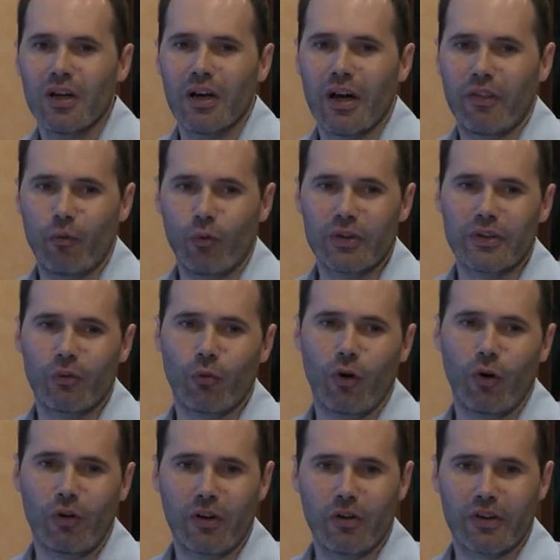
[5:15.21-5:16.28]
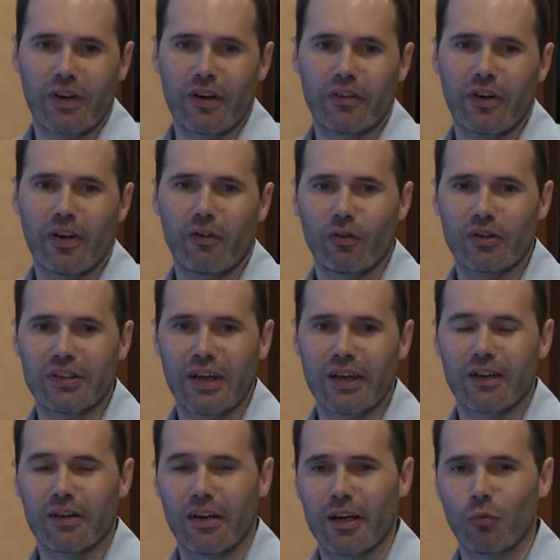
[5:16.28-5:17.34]
And the reason we're only looking at the
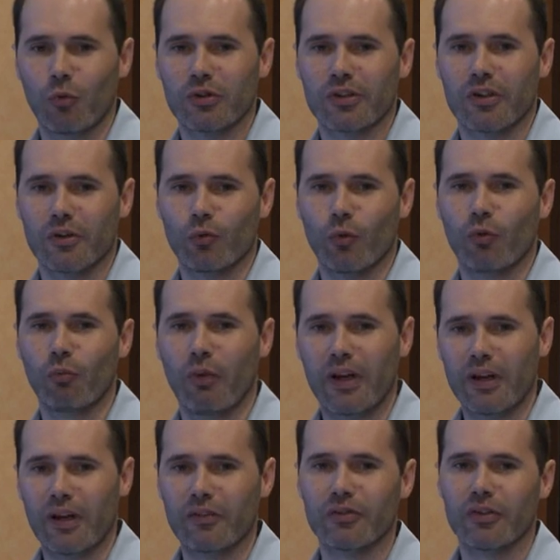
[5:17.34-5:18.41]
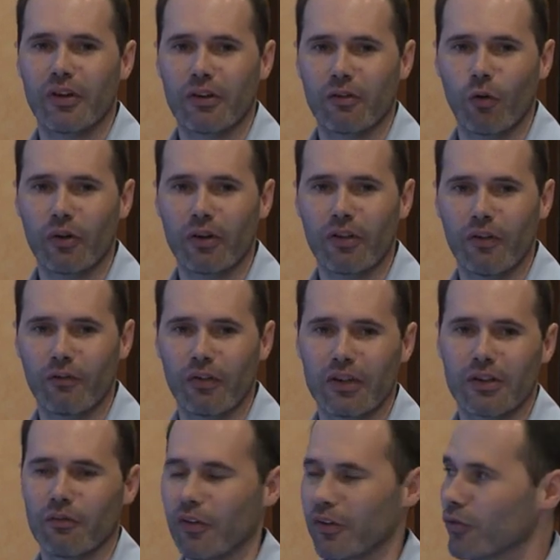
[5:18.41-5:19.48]
heterozygote animal is because we're mainly interested in only the
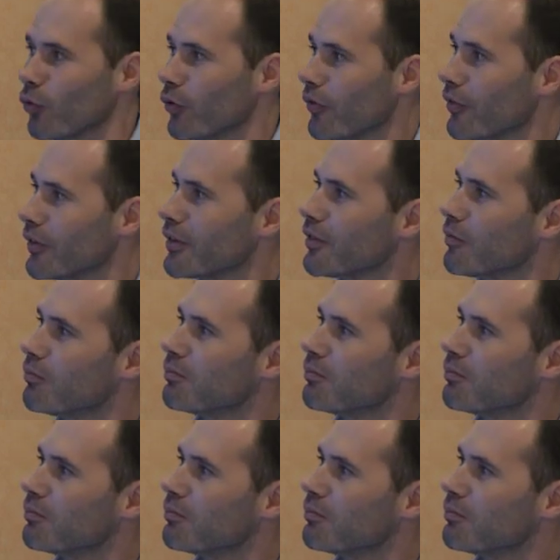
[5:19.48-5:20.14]
affective disorders.